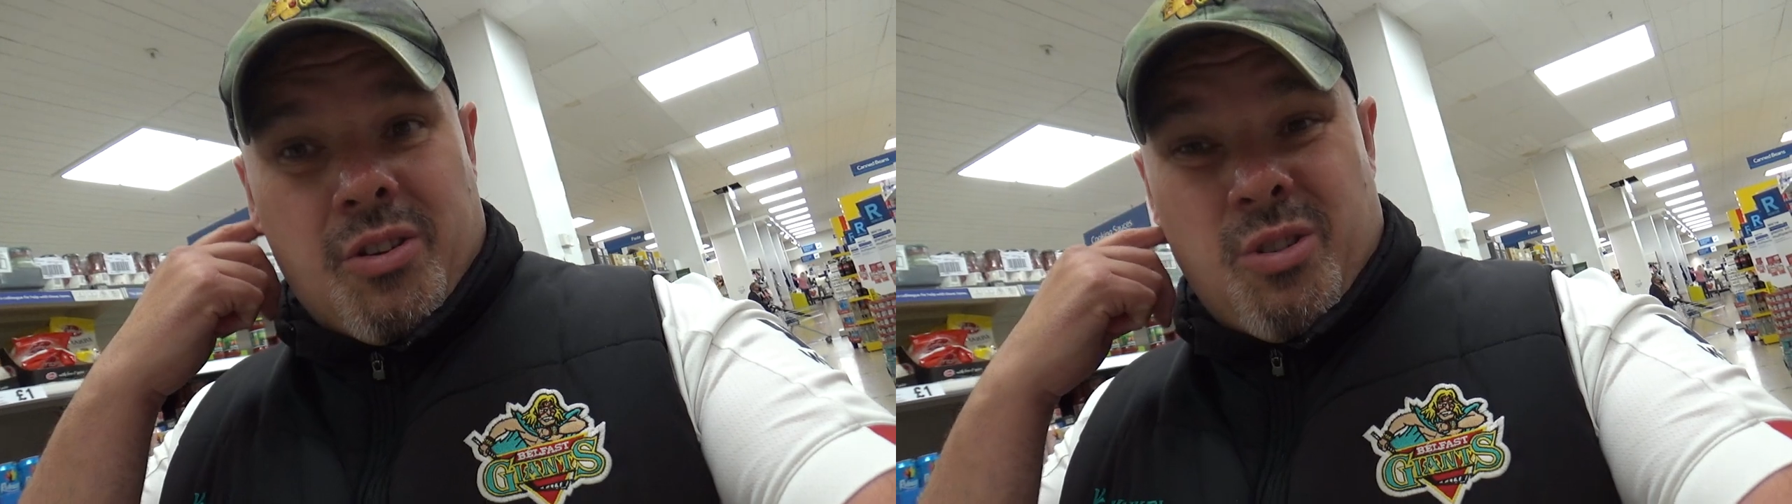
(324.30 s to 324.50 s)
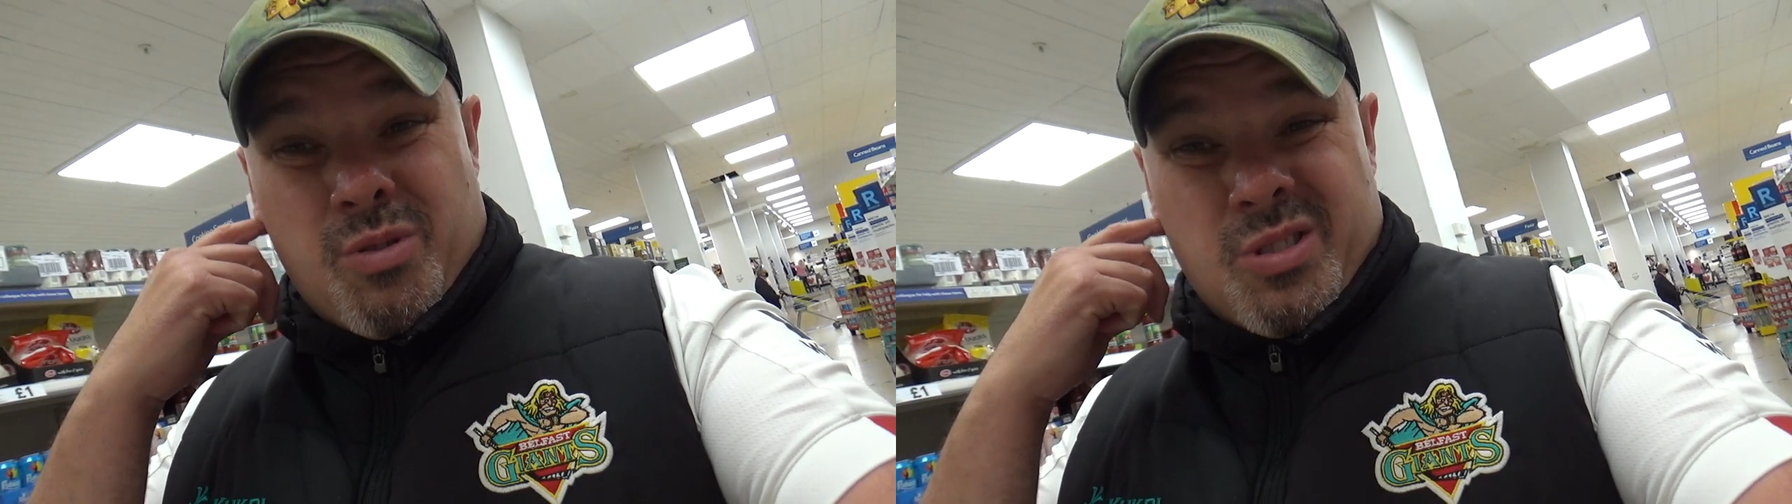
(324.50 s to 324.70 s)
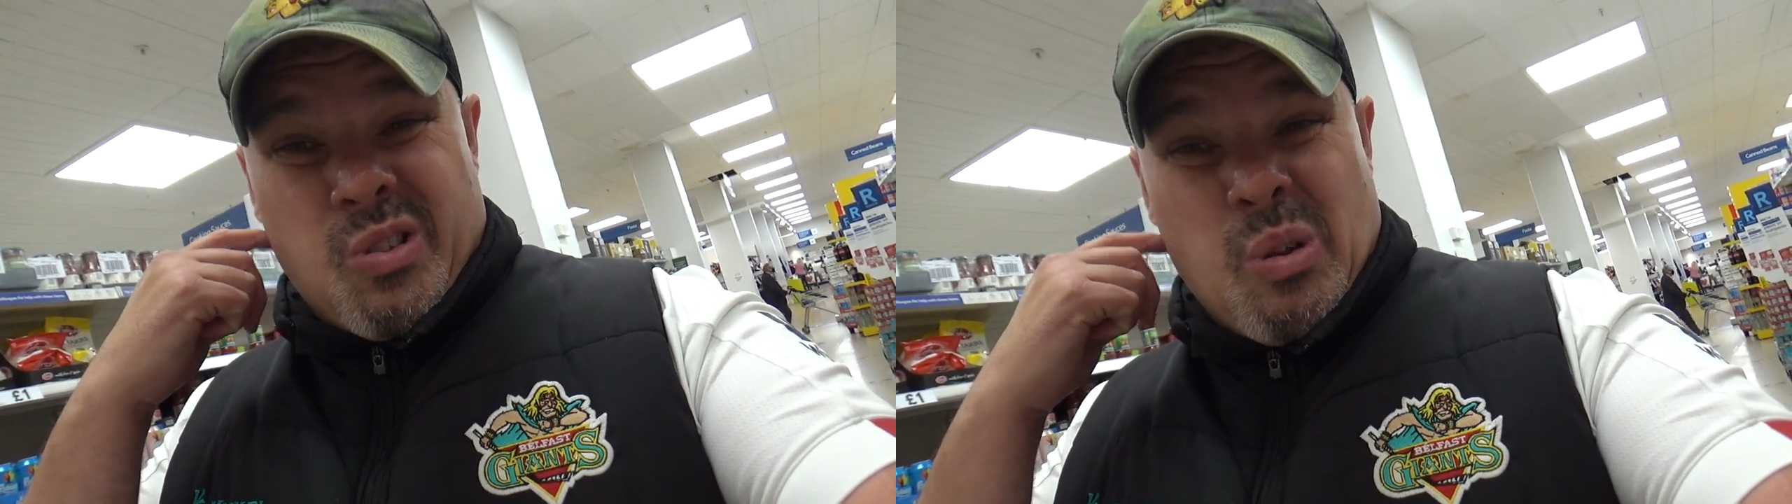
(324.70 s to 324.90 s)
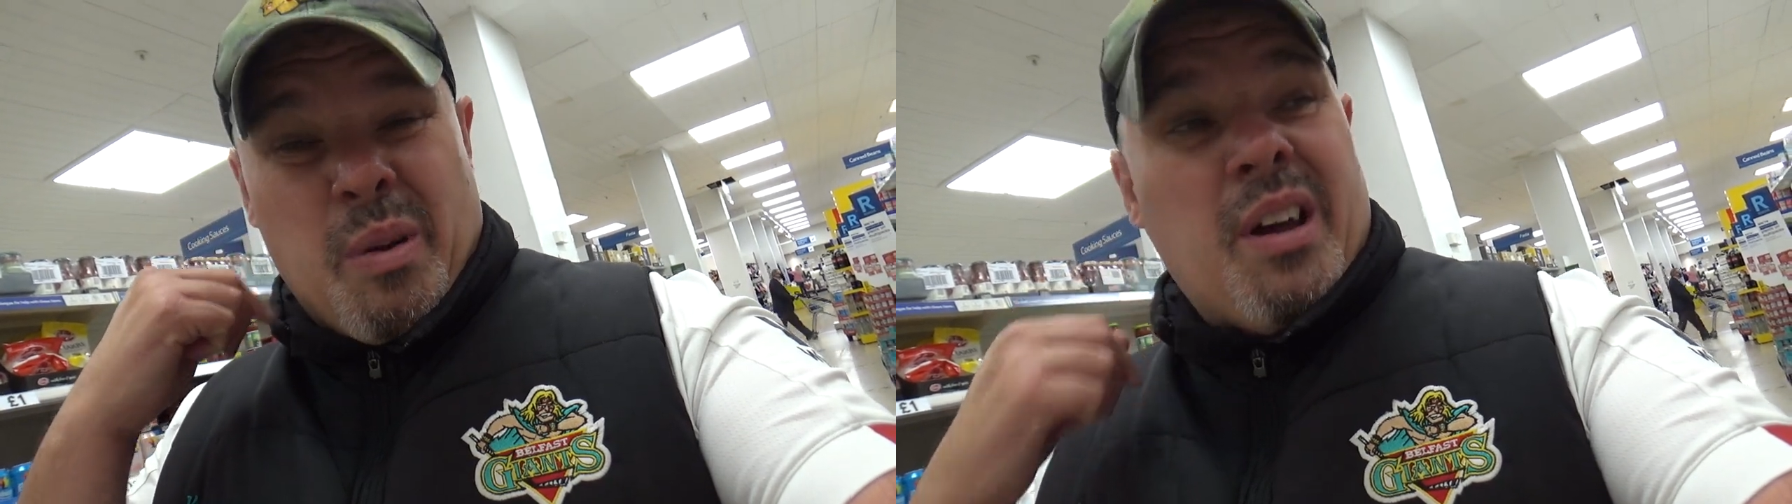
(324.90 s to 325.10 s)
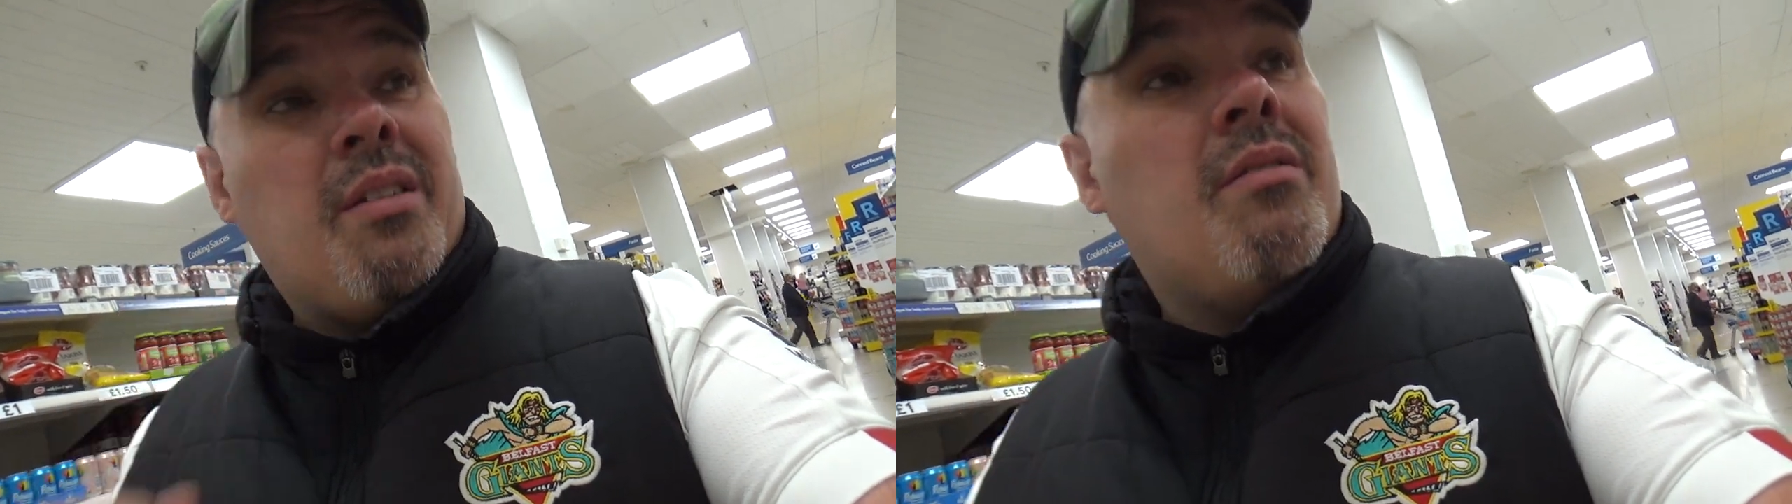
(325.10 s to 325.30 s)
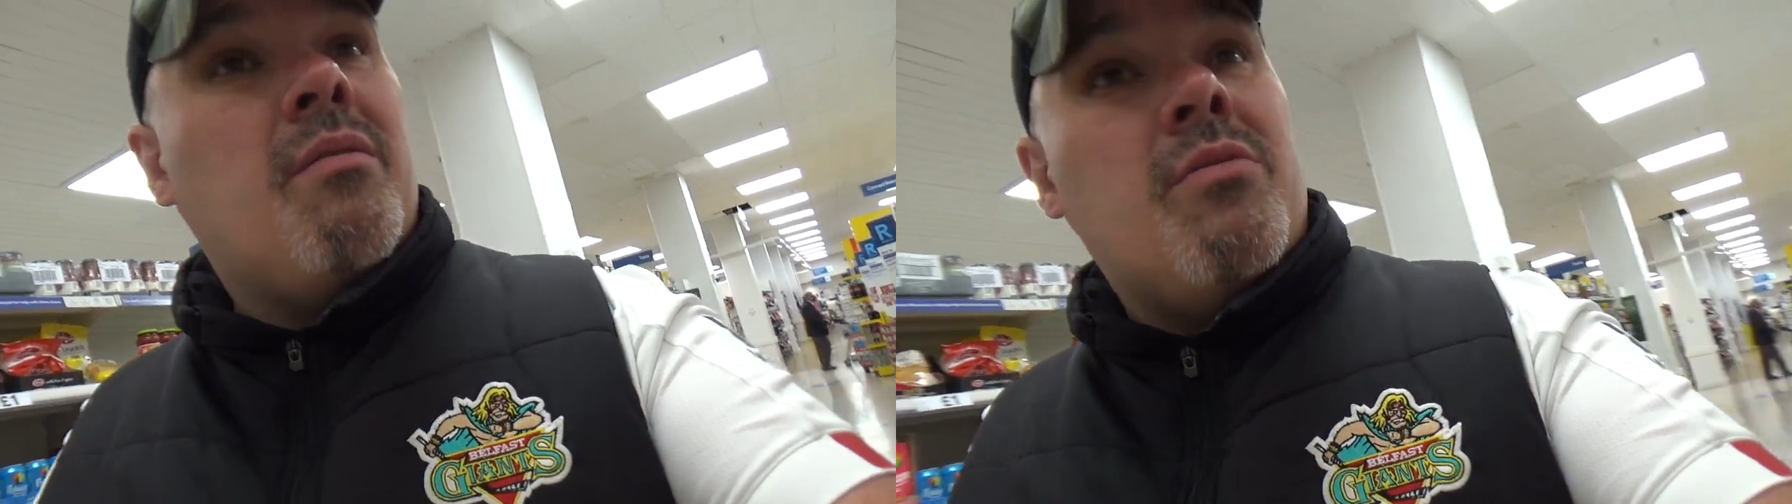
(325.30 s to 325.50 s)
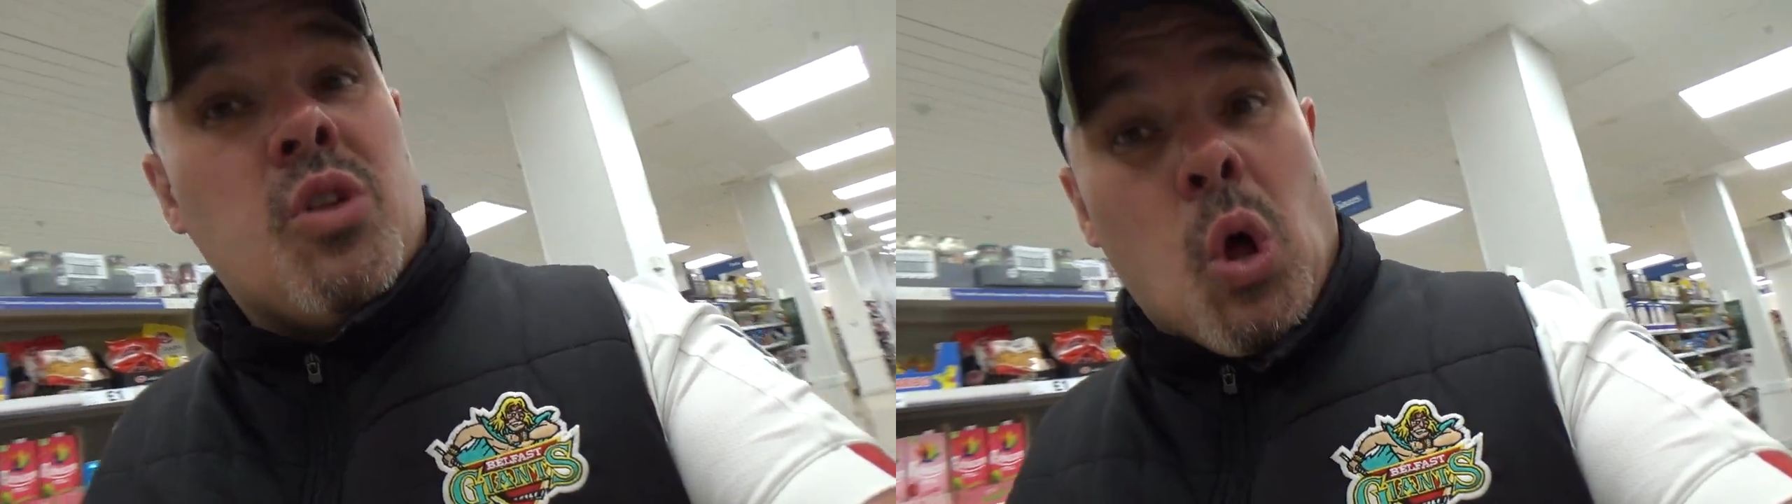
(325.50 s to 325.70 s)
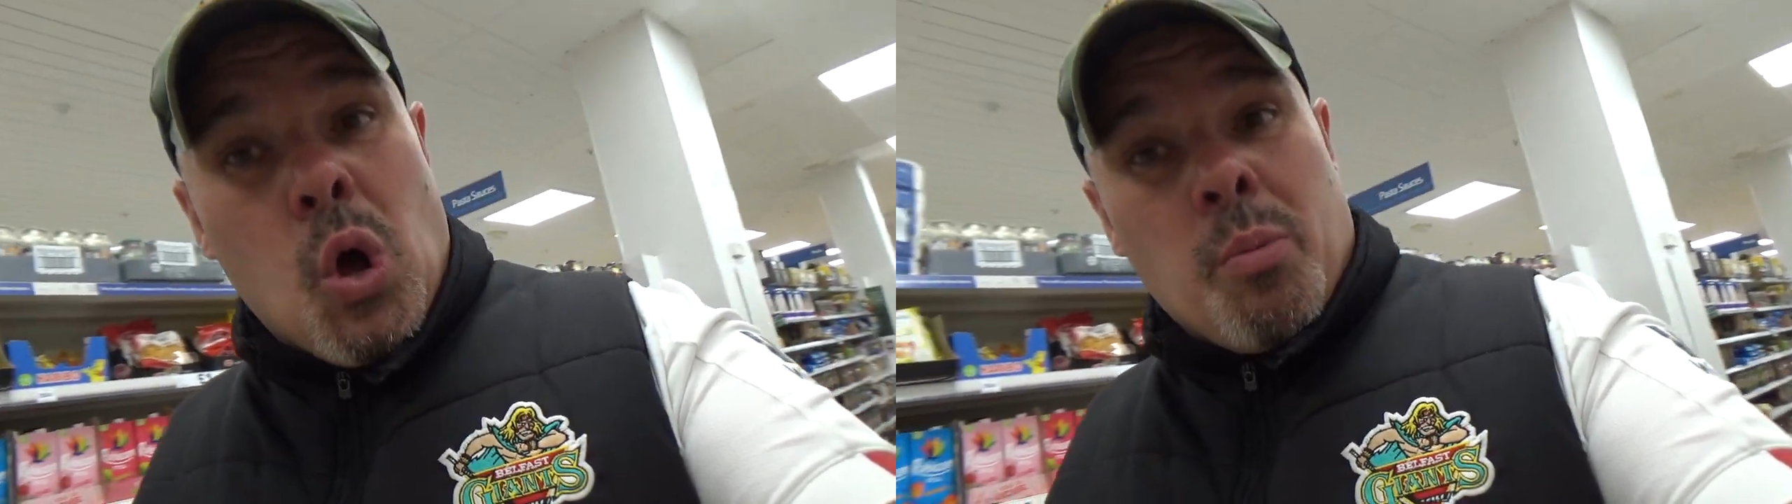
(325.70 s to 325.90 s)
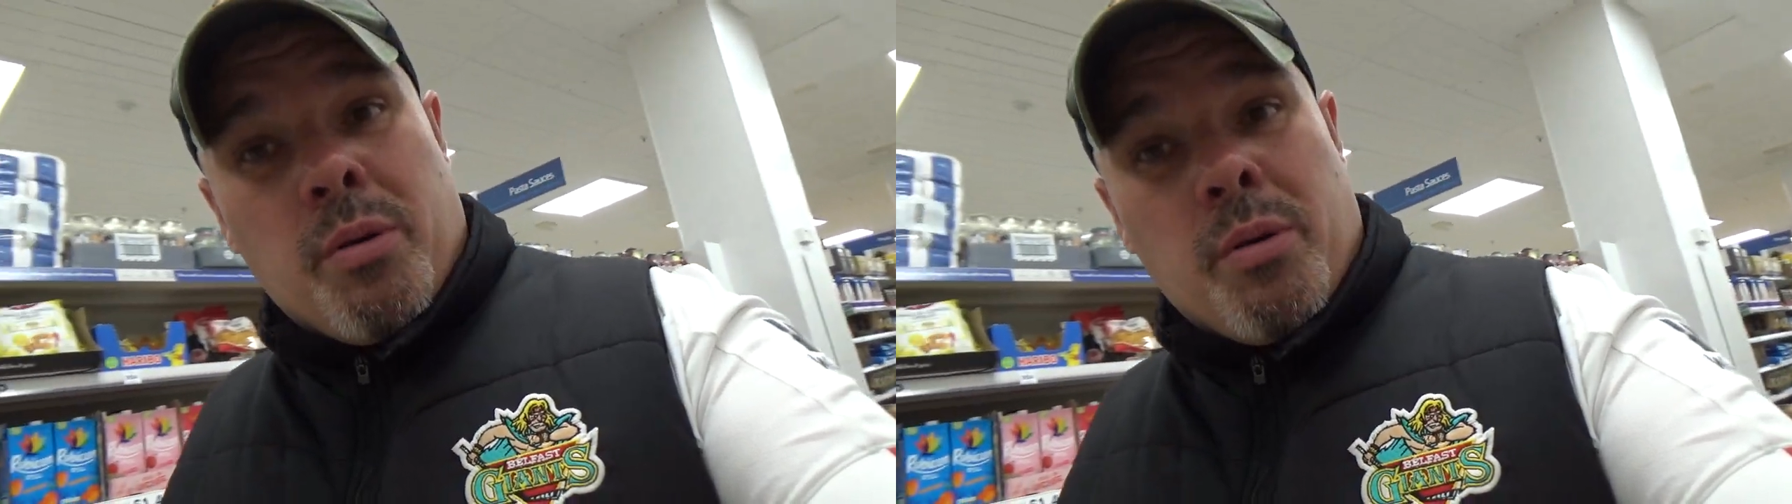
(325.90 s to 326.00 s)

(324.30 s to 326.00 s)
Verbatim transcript: queue wasn't too bad. It was long,